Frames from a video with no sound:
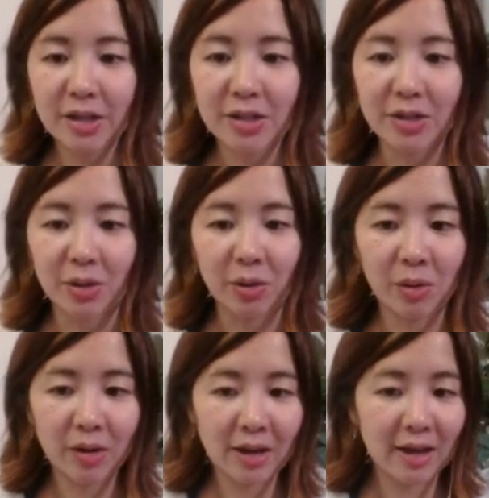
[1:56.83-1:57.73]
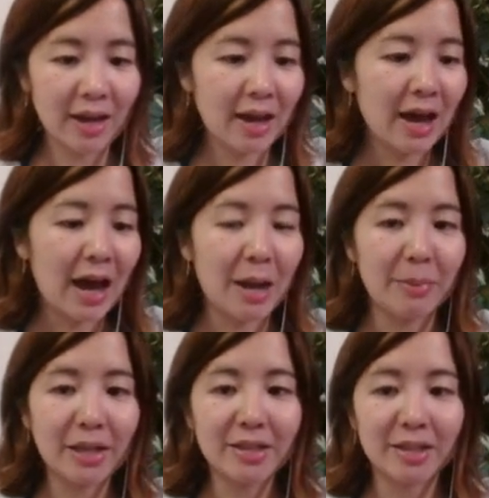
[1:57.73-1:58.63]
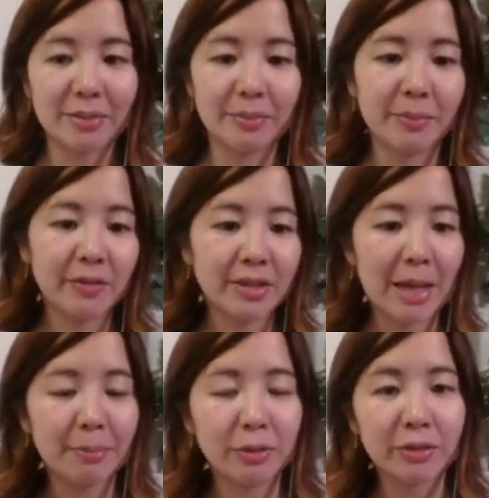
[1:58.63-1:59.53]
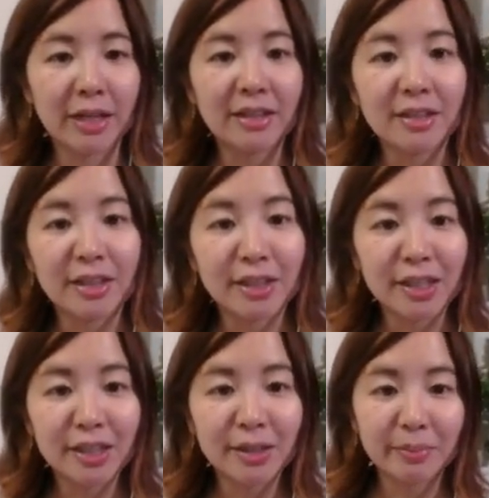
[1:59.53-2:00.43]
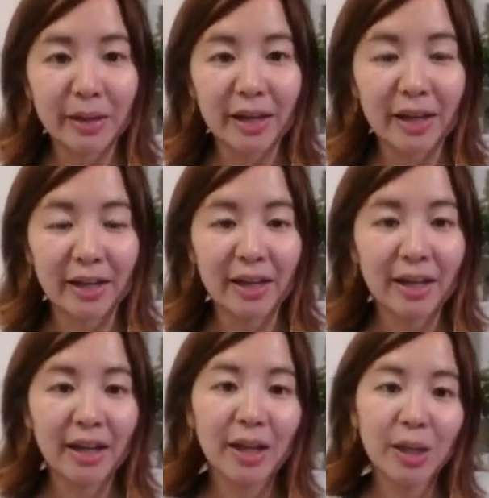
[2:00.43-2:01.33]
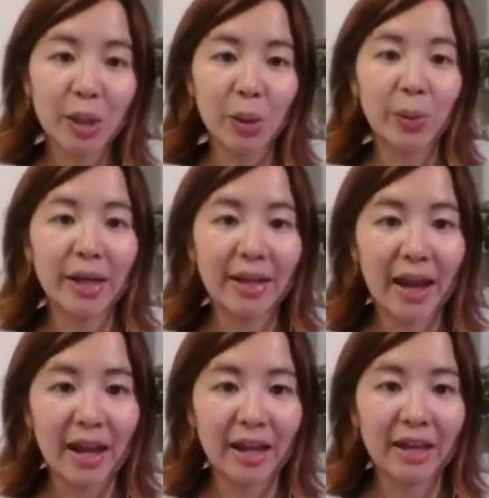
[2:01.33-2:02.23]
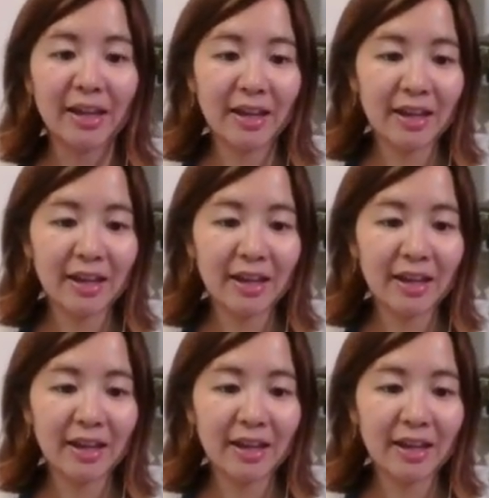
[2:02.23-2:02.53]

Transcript: So, I made some sample sentence by Q and A